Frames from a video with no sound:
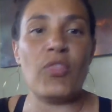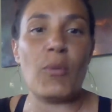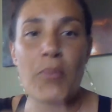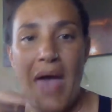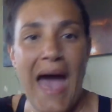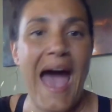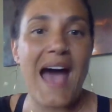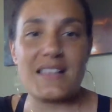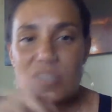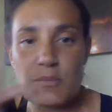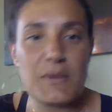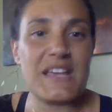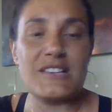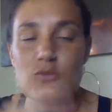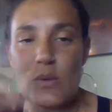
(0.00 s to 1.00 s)
the past
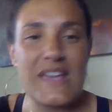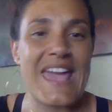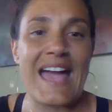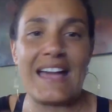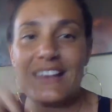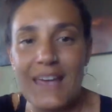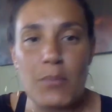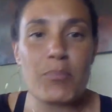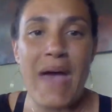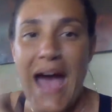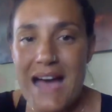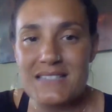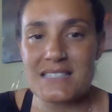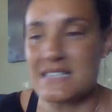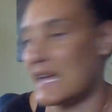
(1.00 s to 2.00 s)
because we can't get
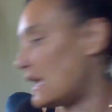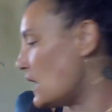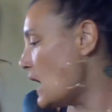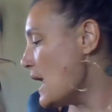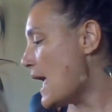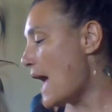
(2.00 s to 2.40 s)
past it.